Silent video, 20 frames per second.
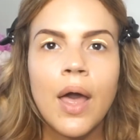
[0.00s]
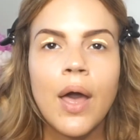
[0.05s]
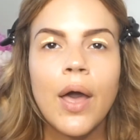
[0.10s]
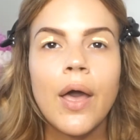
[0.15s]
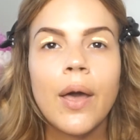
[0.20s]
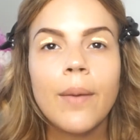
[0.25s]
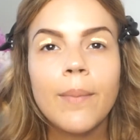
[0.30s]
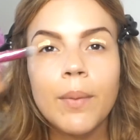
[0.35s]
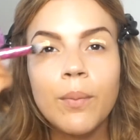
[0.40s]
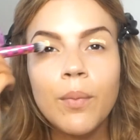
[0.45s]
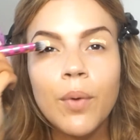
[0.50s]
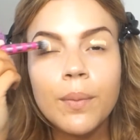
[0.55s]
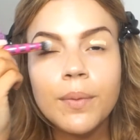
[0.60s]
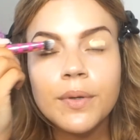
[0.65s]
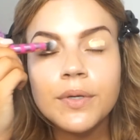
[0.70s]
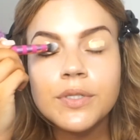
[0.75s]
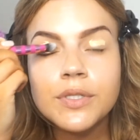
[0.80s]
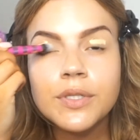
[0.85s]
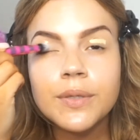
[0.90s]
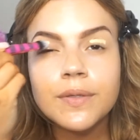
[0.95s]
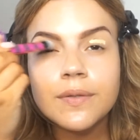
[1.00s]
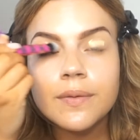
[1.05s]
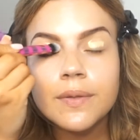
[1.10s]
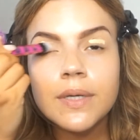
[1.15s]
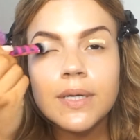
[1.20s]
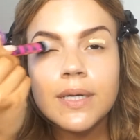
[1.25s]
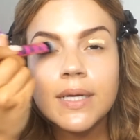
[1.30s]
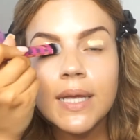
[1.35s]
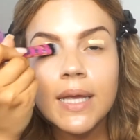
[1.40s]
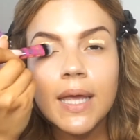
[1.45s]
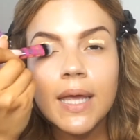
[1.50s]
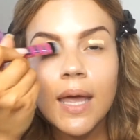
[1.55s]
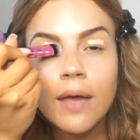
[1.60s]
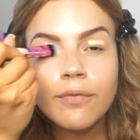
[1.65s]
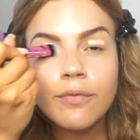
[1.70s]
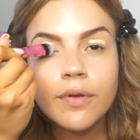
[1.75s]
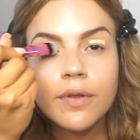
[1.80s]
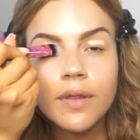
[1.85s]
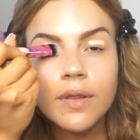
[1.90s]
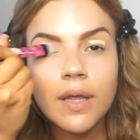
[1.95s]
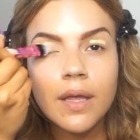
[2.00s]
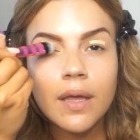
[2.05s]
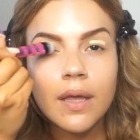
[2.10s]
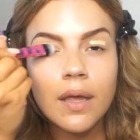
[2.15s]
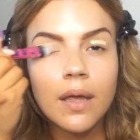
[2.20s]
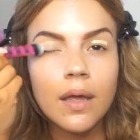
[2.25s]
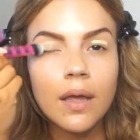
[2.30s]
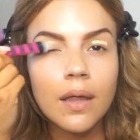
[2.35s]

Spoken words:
and what I'm going to do is I'm going to link everything